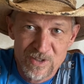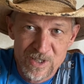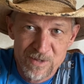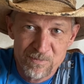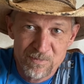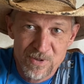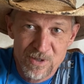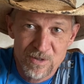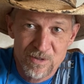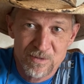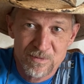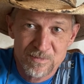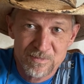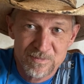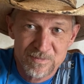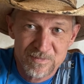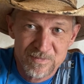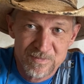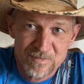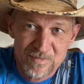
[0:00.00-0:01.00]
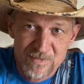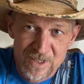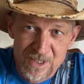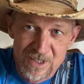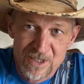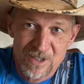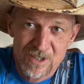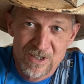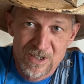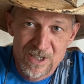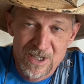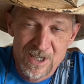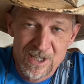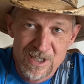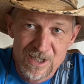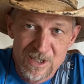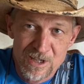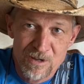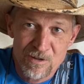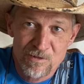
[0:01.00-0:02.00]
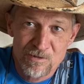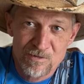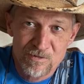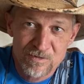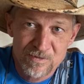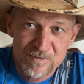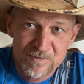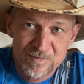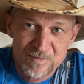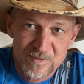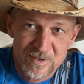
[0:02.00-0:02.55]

that pump, it done kicked on.